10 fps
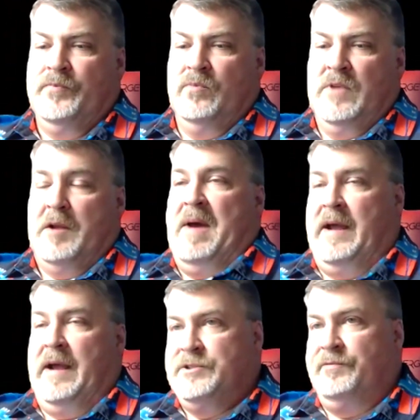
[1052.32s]
a
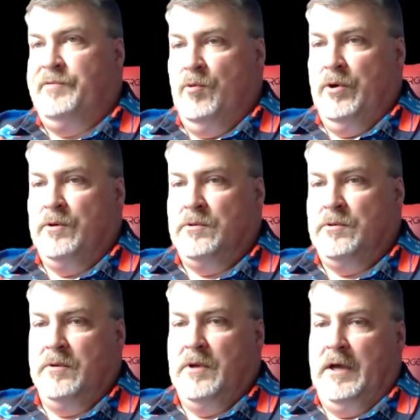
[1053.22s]
package, if you
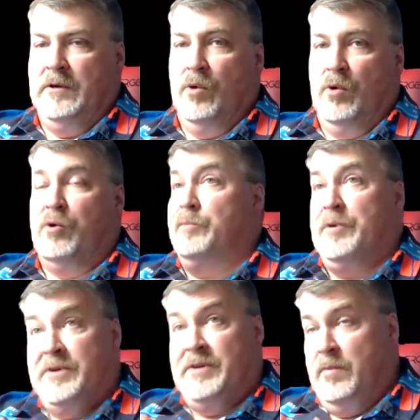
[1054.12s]
will, where Crypto
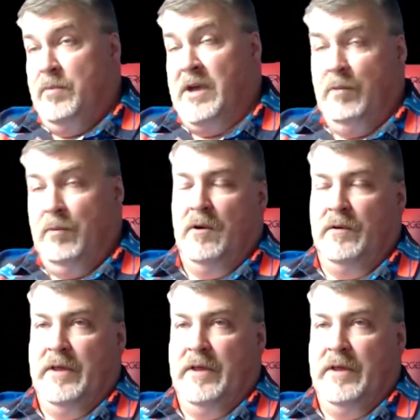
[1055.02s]
Team Build came along.